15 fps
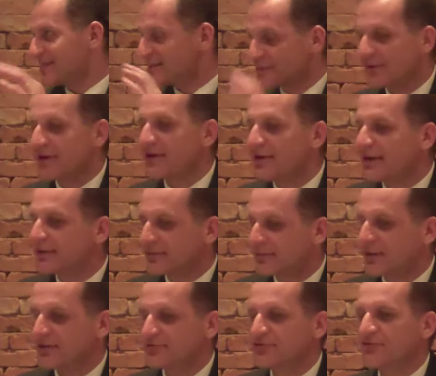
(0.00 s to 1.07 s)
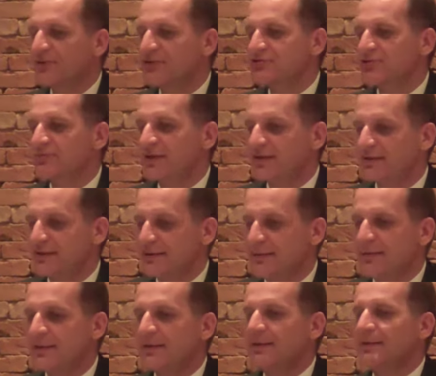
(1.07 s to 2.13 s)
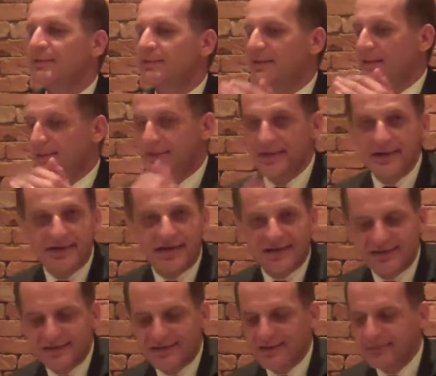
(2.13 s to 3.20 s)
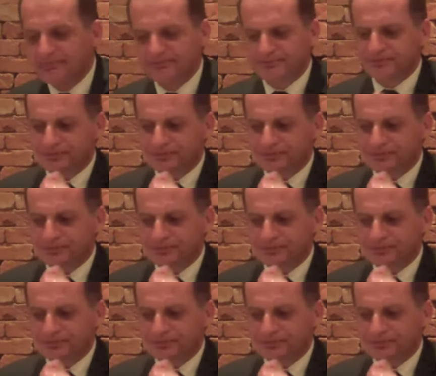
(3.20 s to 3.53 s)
That's what I like about Gevrey Chambertin. And Les Castiers,